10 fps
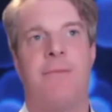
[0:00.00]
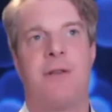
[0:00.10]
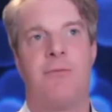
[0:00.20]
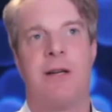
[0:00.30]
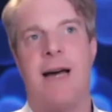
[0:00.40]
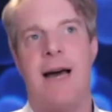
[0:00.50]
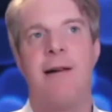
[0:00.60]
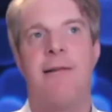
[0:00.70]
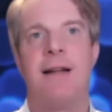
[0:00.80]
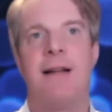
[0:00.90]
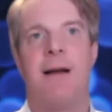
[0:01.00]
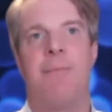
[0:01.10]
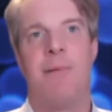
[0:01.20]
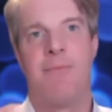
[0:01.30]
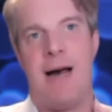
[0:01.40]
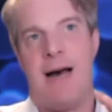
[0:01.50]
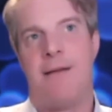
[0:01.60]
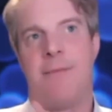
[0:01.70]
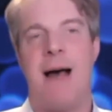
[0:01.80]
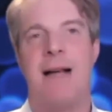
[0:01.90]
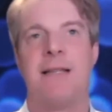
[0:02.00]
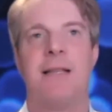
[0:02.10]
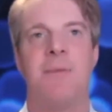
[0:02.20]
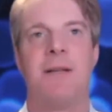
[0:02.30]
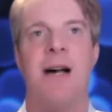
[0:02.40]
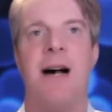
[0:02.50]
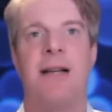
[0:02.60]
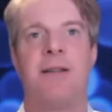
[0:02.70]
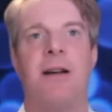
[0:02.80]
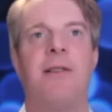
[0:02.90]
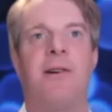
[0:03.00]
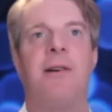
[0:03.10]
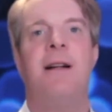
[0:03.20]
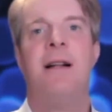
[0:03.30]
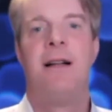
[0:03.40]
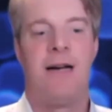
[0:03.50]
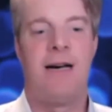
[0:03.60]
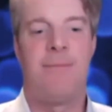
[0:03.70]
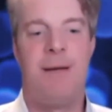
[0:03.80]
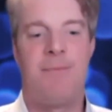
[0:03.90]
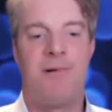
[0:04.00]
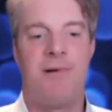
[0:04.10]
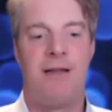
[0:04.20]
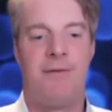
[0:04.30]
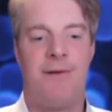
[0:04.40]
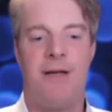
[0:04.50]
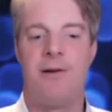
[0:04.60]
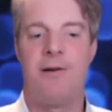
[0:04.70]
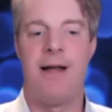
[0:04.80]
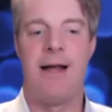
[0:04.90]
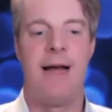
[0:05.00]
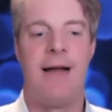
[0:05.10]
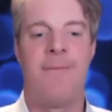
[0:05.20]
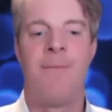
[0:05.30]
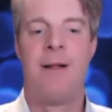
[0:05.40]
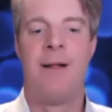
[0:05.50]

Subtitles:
retiring, passing the baton to other people in the field, and then